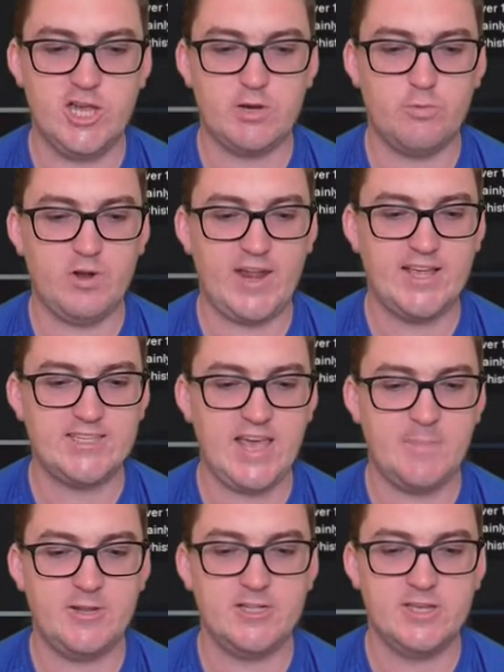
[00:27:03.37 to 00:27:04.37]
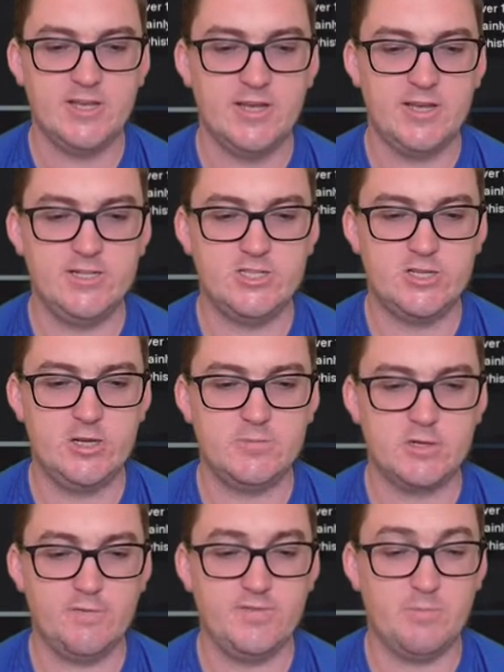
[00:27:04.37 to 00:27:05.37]
check what has happened in
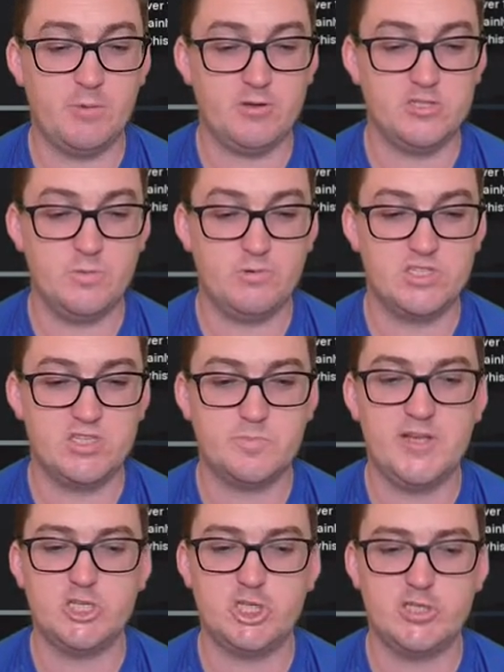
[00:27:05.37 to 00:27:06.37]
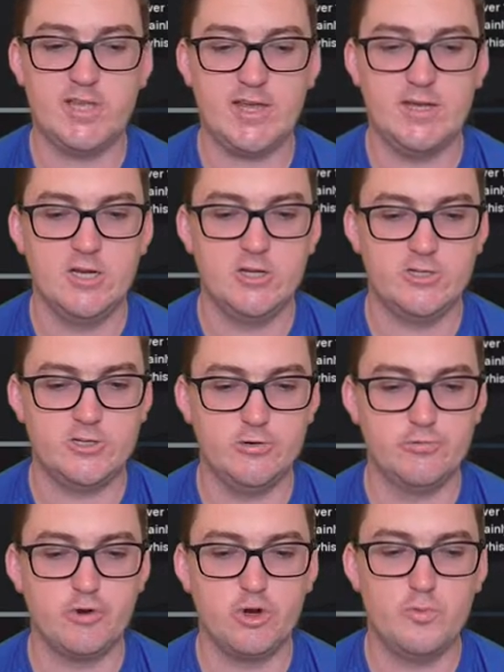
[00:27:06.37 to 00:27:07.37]
terms of the possible suspension there
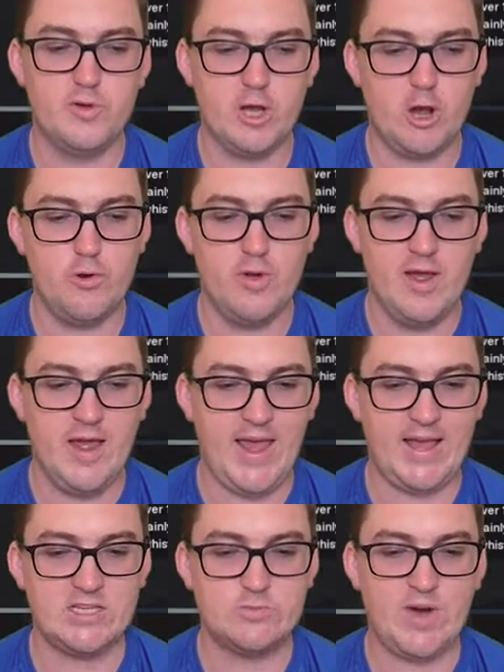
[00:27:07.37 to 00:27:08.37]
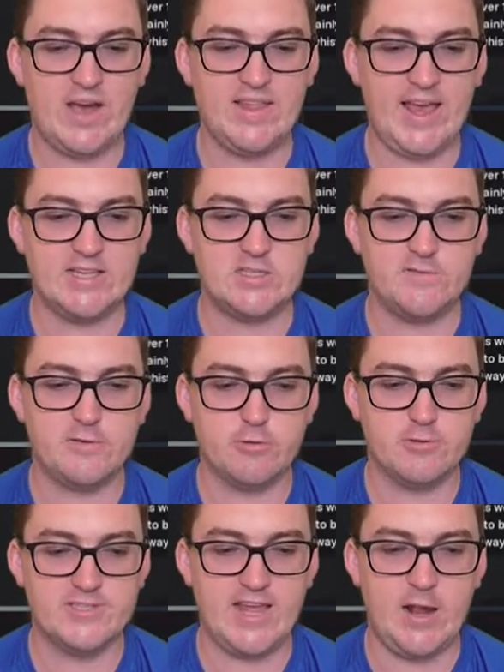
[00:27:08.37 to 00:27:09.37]
to Rubio, as well as, of
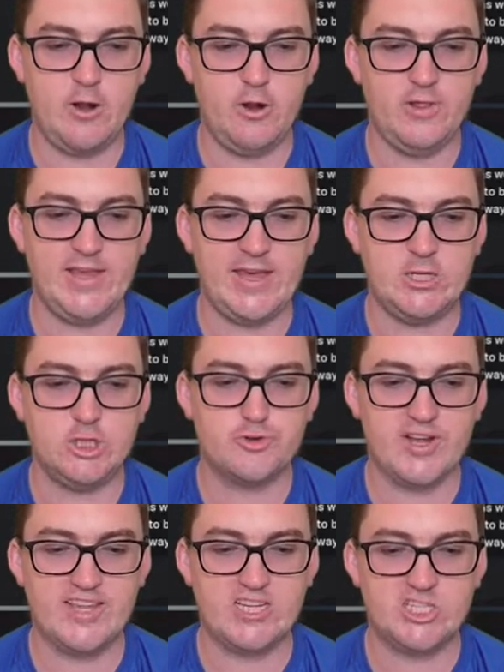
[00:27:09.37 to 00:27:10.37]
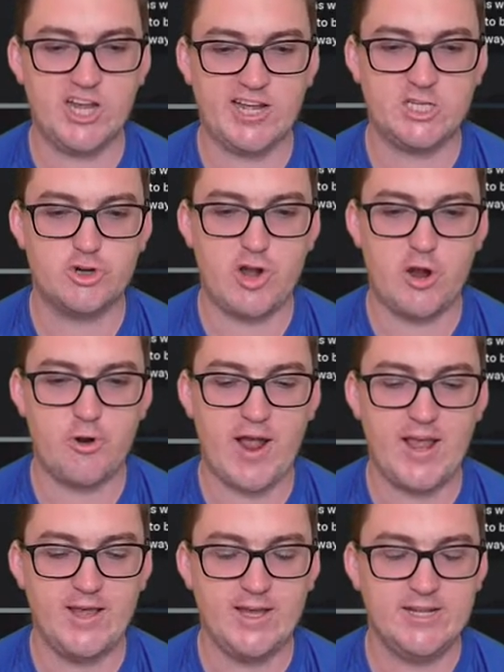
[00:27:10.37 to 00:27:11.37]
course, that early injury that Chaka
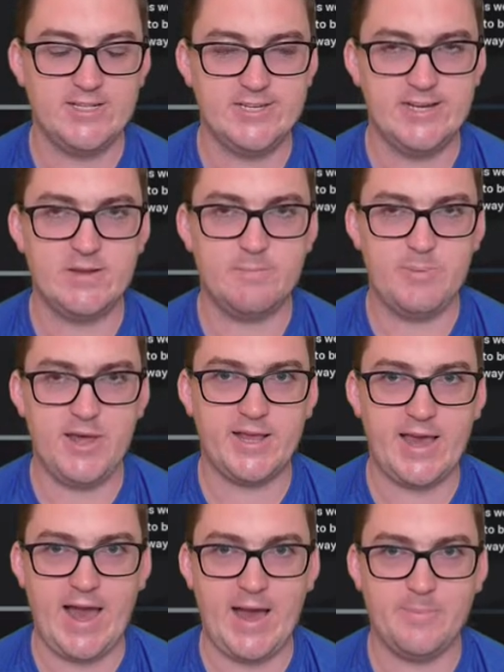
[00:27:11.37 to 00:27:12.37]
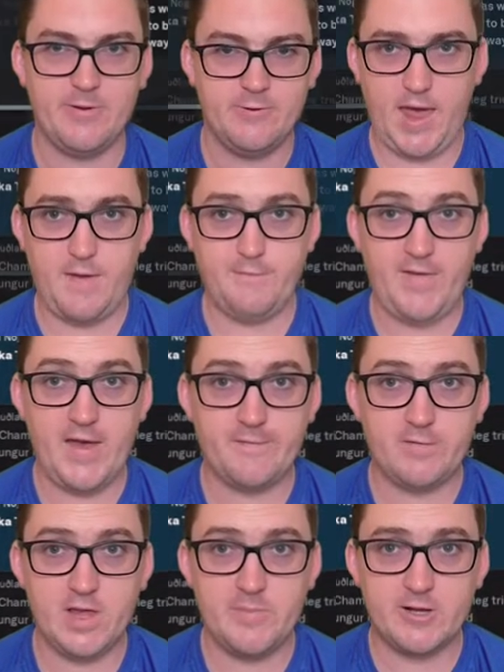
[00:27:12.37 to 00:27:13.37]
Traore did pick up. And
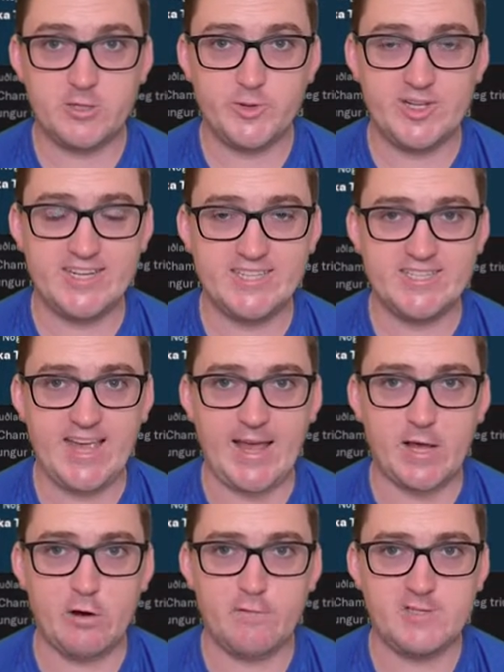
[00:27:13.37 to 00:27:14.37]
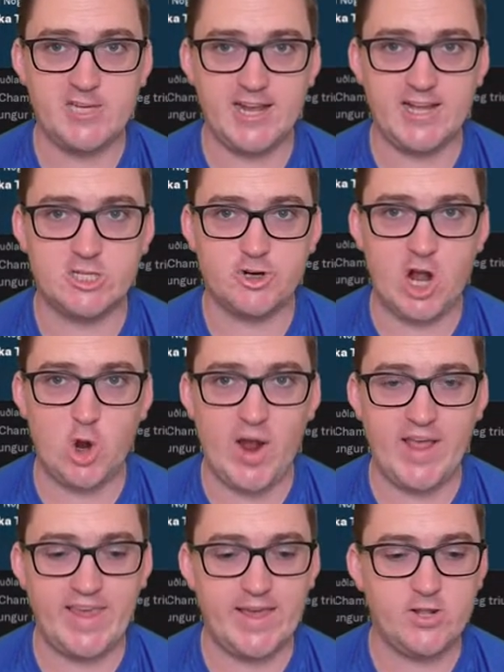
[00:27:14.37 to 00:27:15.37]
thankfully, because we did take off Chaka
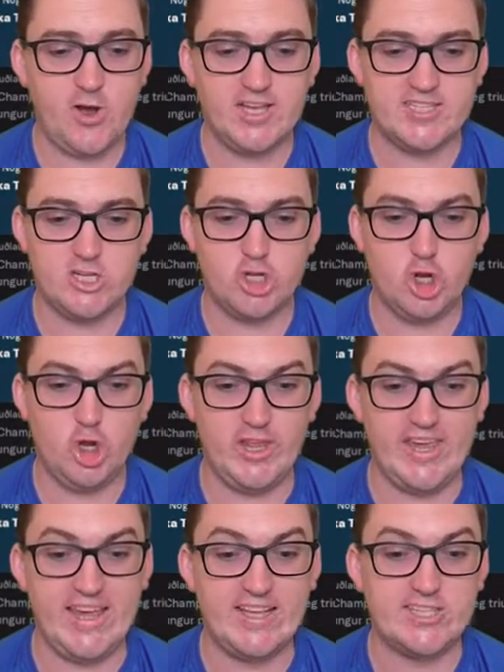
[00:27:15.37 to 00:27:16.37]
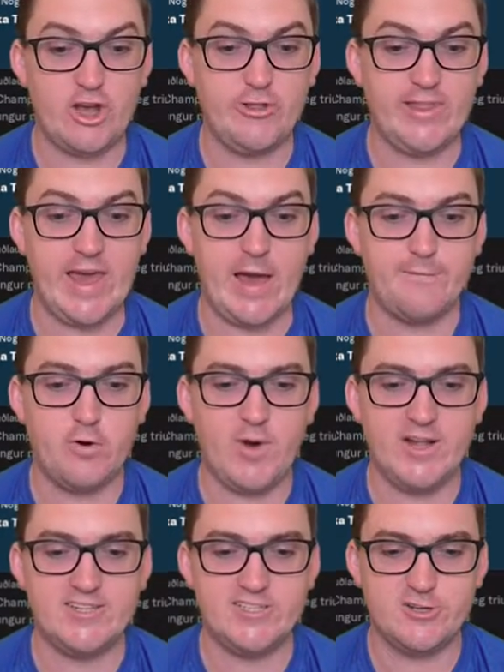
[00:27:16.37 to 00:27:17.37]
Traore there nice and early, he is only out for
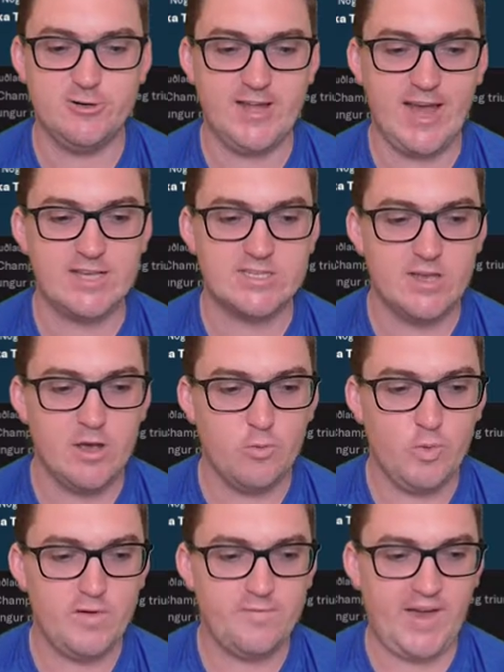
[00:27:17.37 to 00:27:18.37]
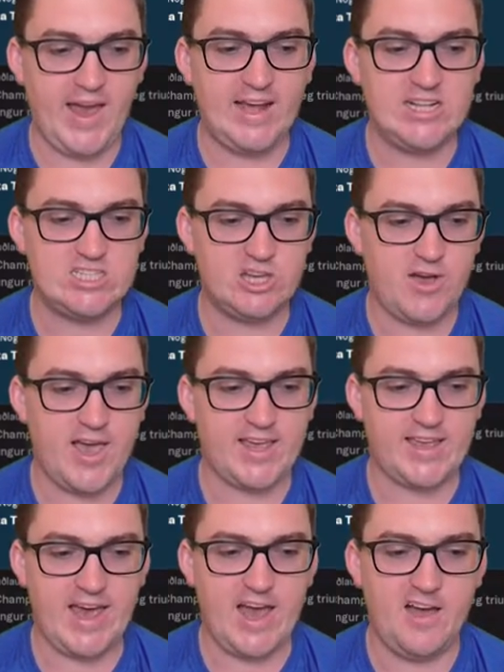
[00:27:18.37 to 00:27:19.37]
1 to 2 days with a
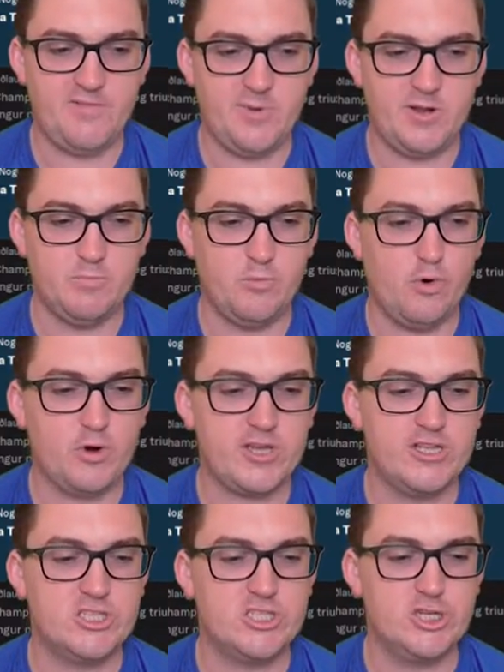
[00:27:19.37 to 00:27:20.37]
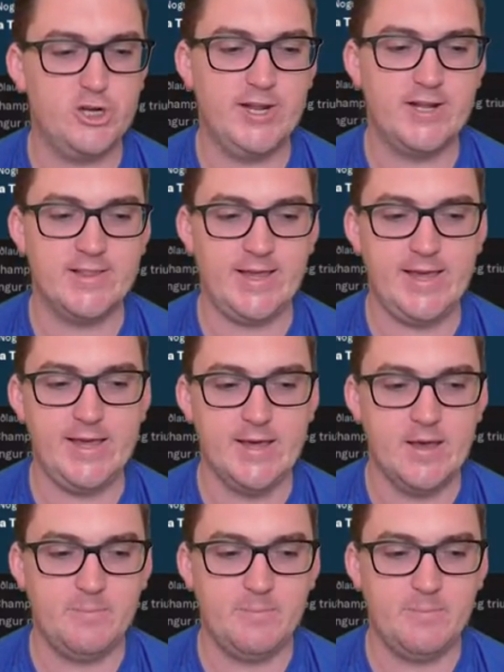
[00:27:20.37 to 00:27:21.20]
tight calf. But more concerningly,